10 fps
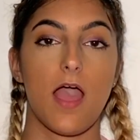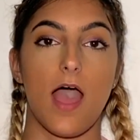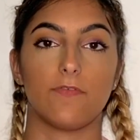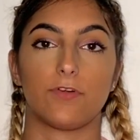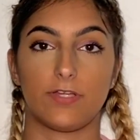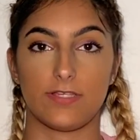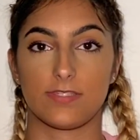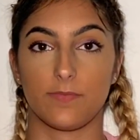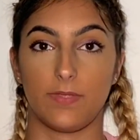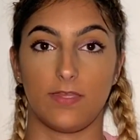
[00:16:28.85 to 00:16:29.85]
I've already
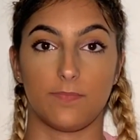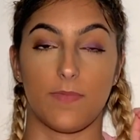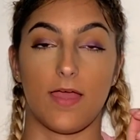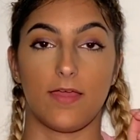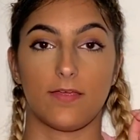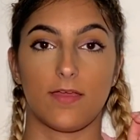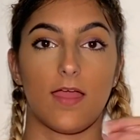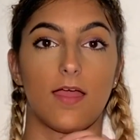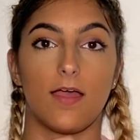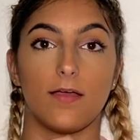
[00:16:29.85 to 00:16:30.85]
submitted my,
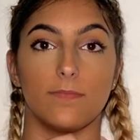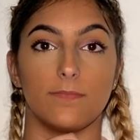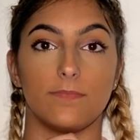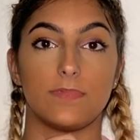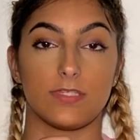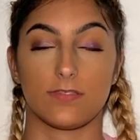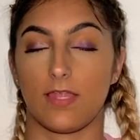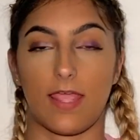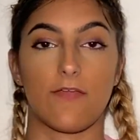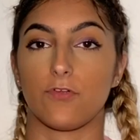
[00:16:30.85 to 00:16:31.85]

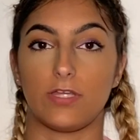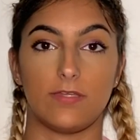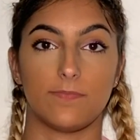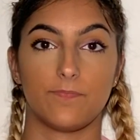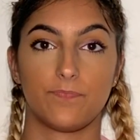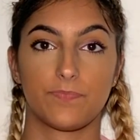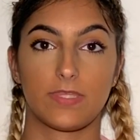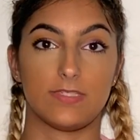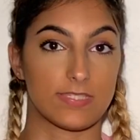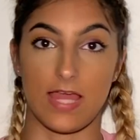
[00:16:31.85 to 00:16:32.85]
I've already
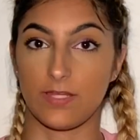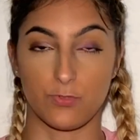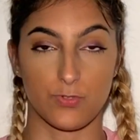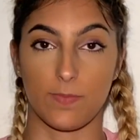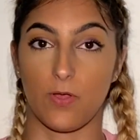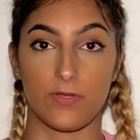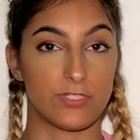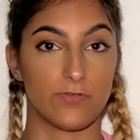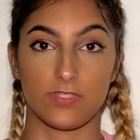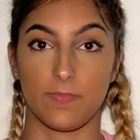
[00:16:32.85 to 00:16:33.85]
decided which one I'm going
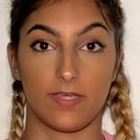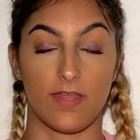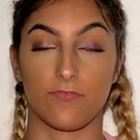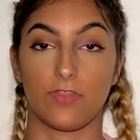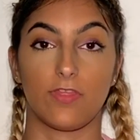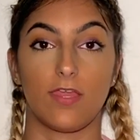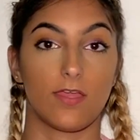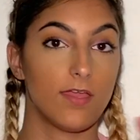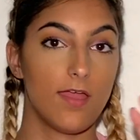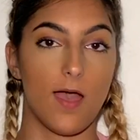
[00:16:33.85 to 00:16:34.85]
to, submitted
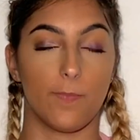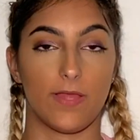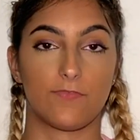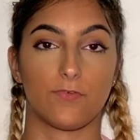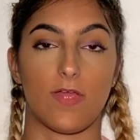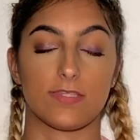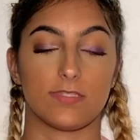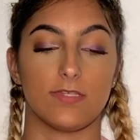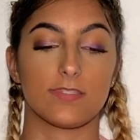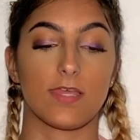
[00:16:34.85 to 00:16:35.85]
everything, applied for
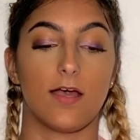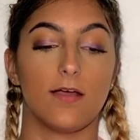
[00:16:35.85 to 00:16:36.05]
residence.